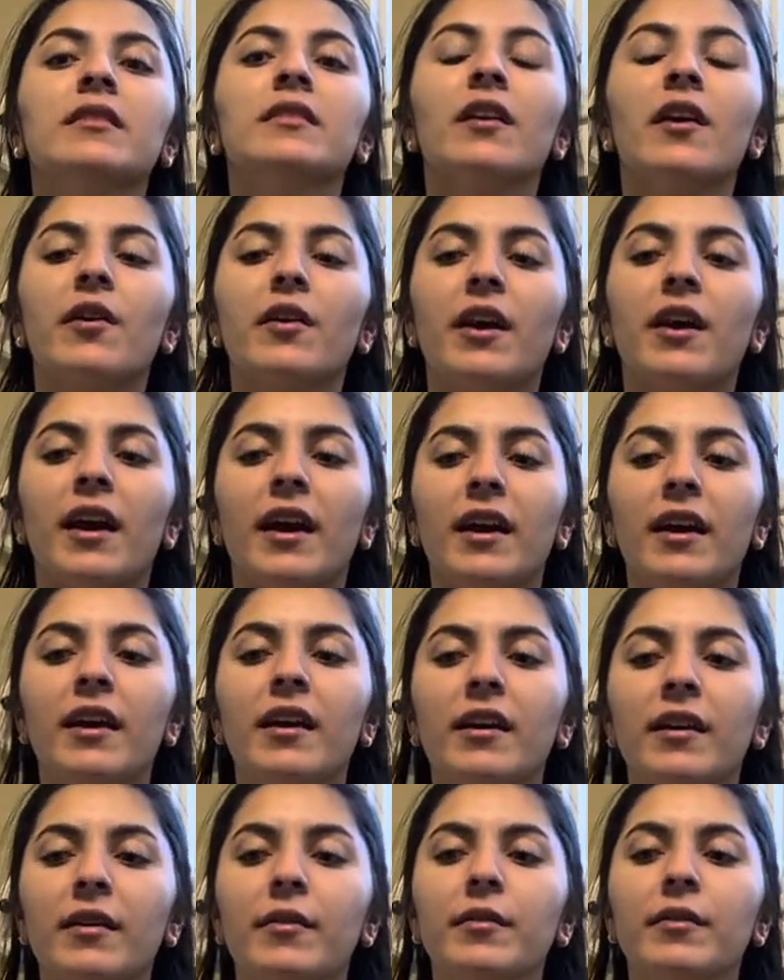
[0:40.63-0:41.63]
Okay,
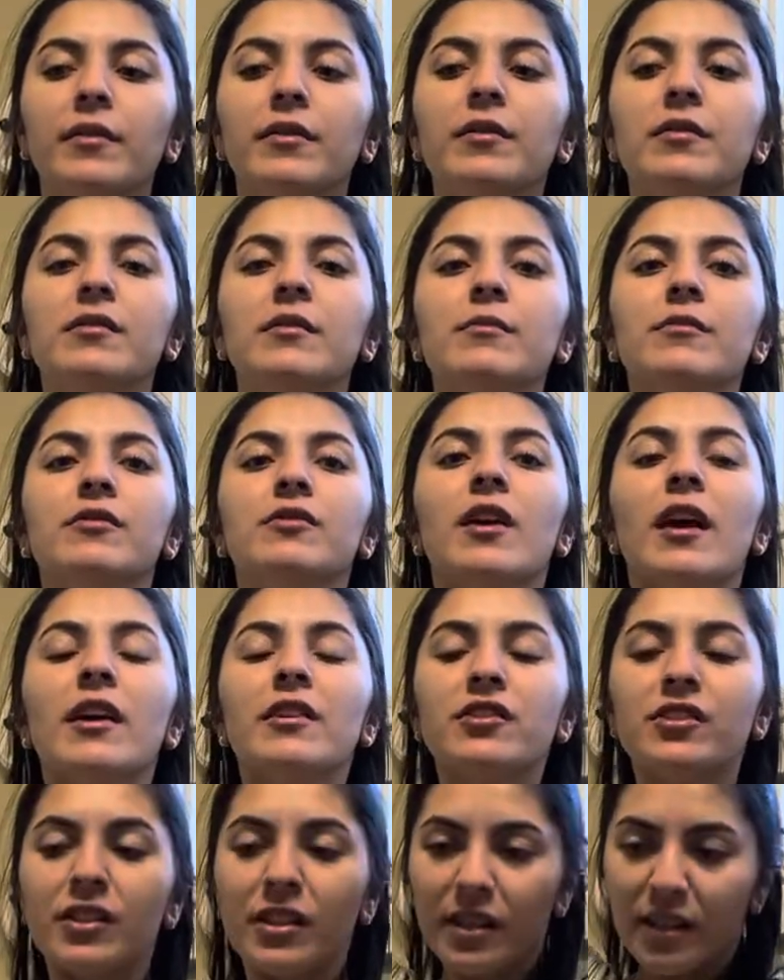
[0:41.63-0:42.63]
I'll do some
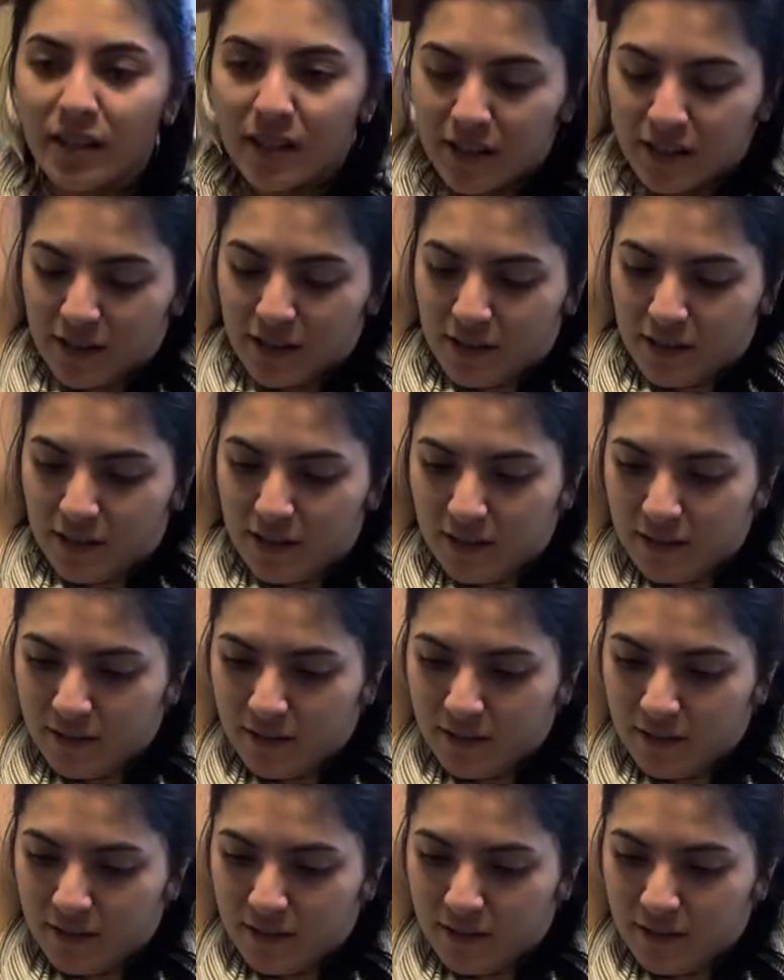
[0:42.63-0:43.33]
stretches.